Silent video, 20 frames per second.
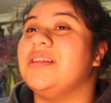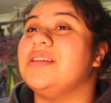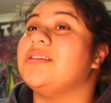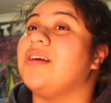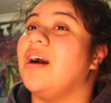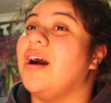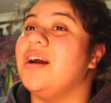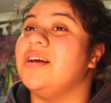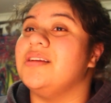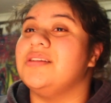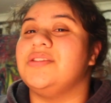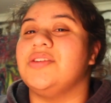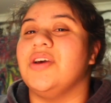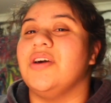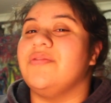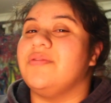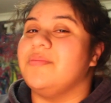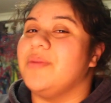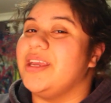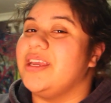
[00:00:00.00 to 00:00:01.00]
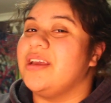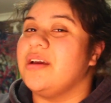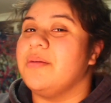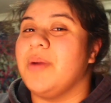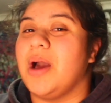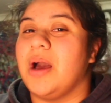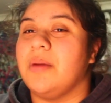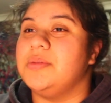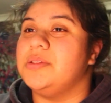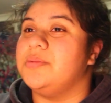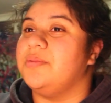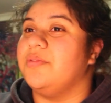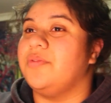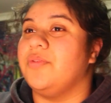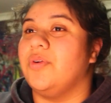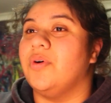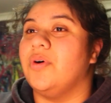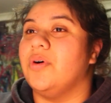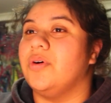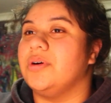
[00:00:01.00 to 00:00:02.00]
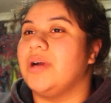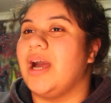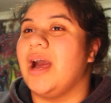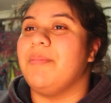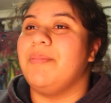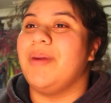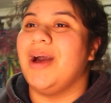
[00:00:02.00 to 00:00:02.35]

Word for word: this guy has served me kebabs before at